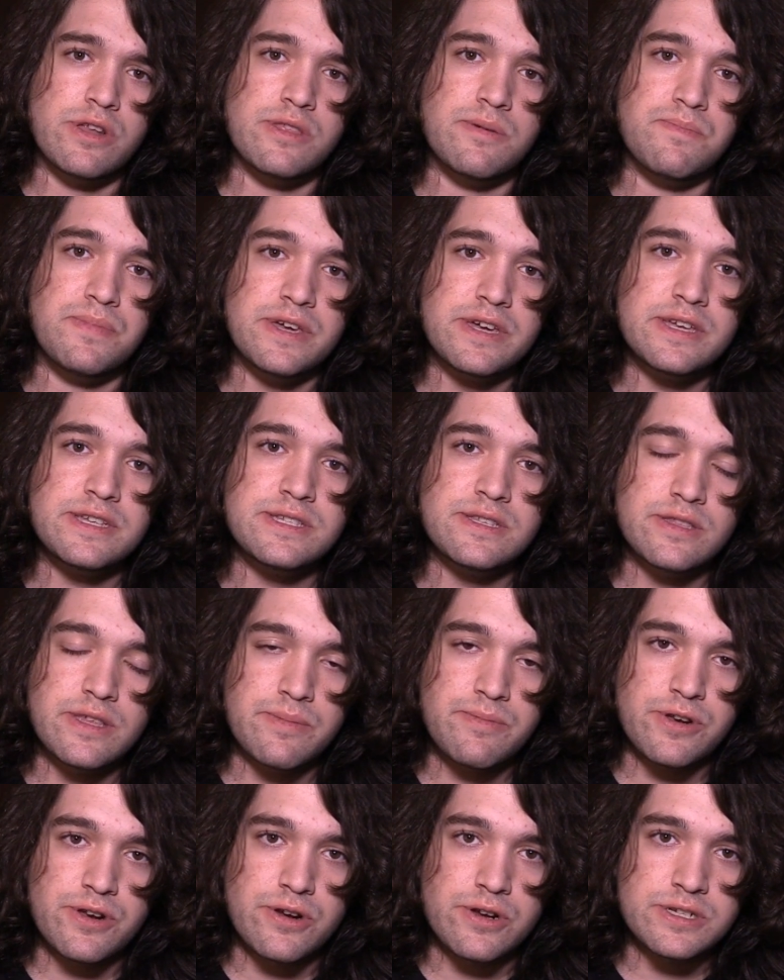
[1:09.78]
one of the biggest
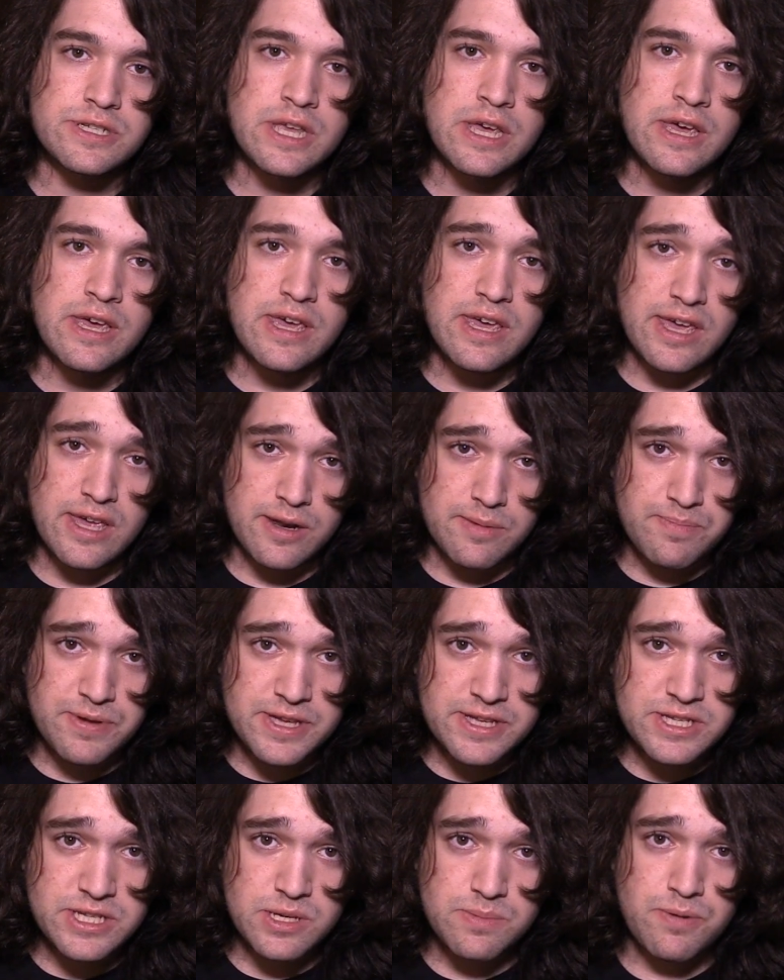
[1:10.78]
limiters in
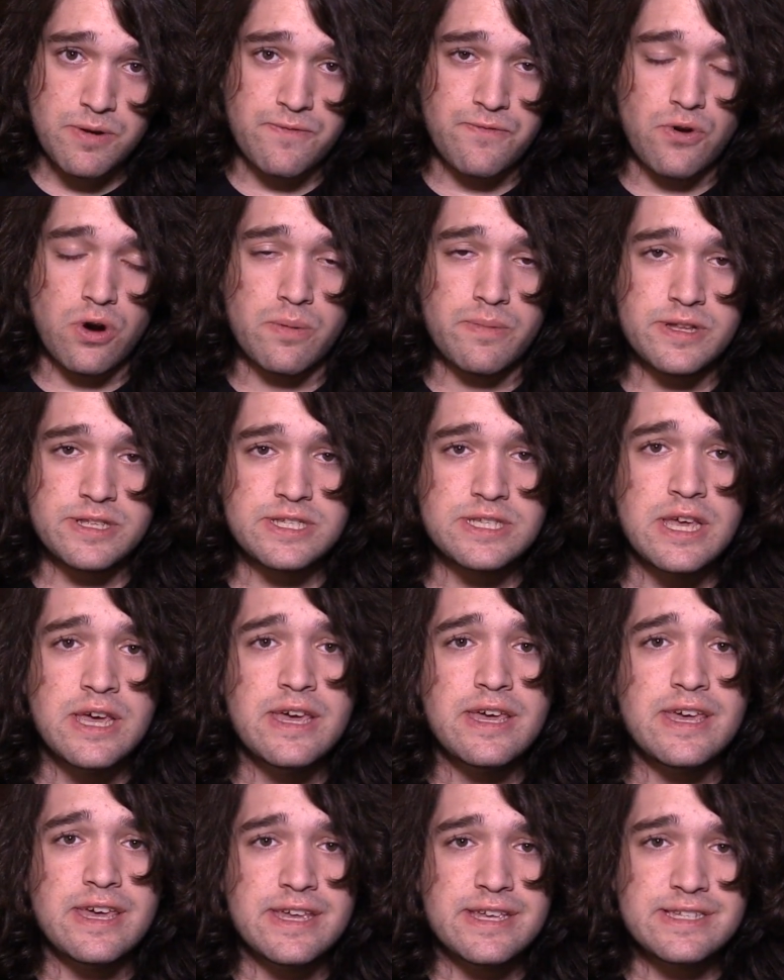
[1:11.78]
PC performance
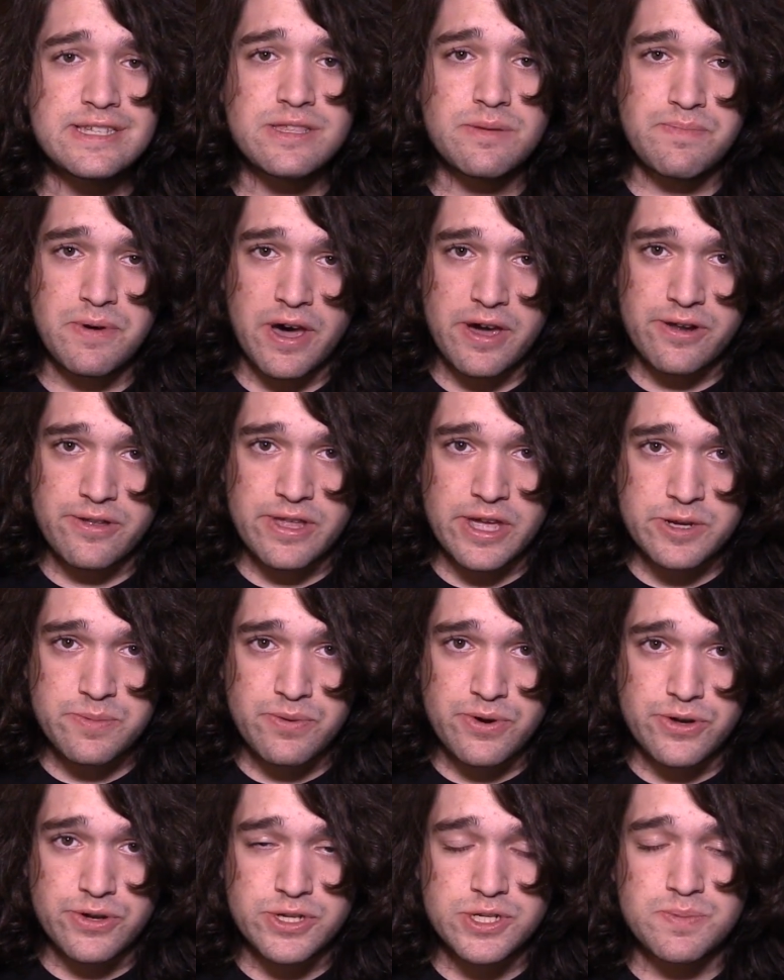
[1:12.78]
is the bottleneck
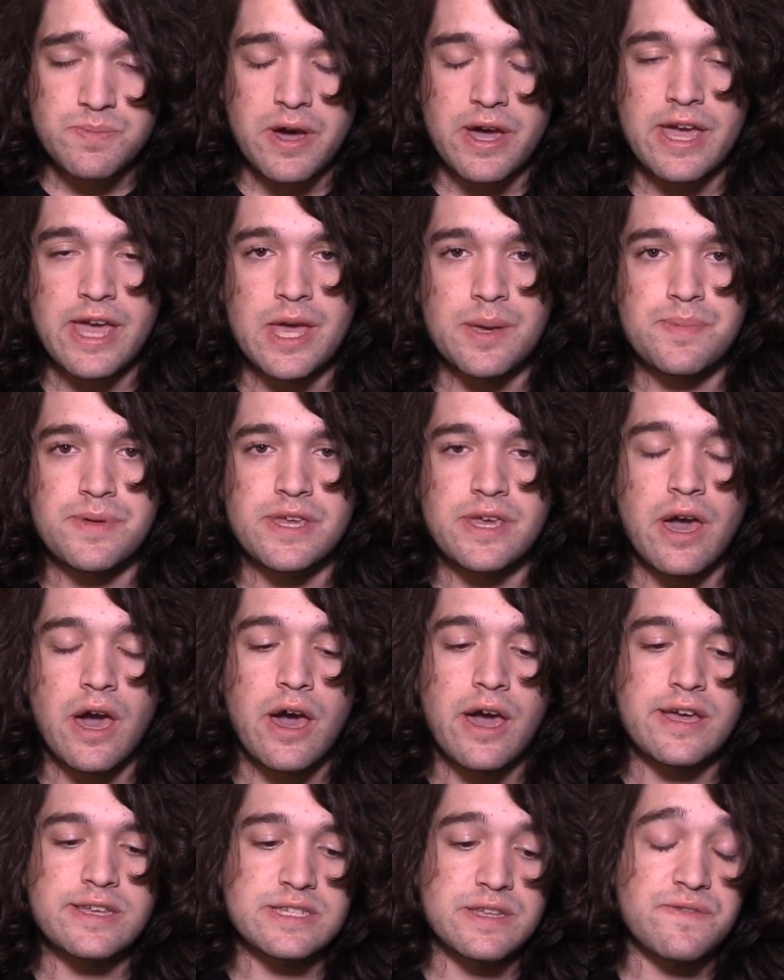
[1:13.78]
produced by
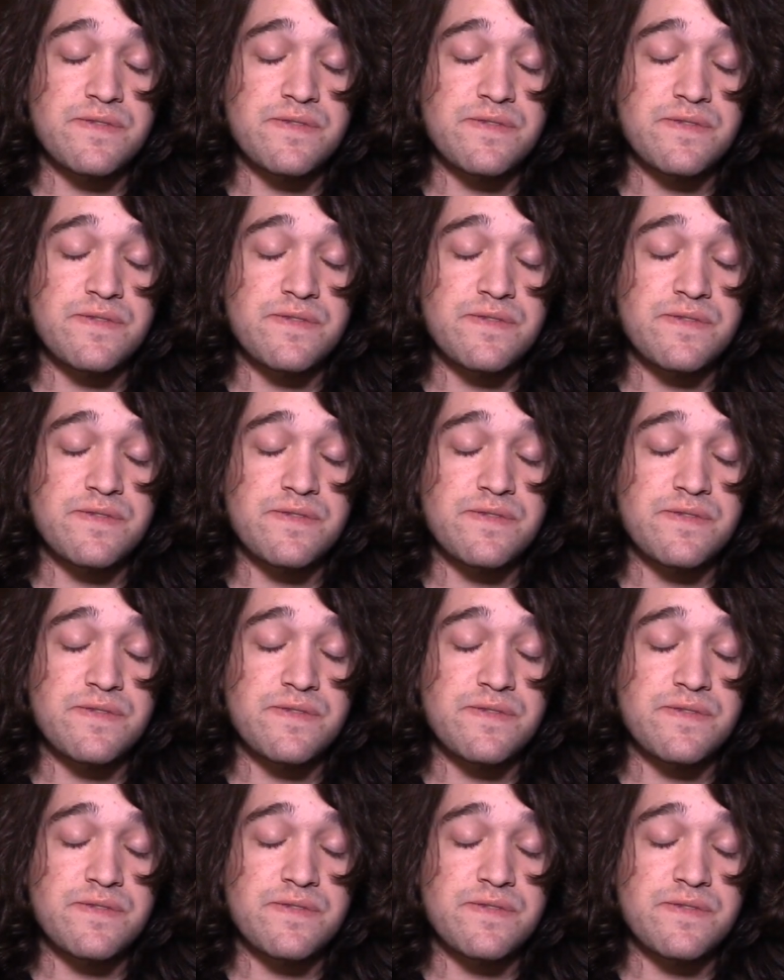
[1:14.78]
APIs.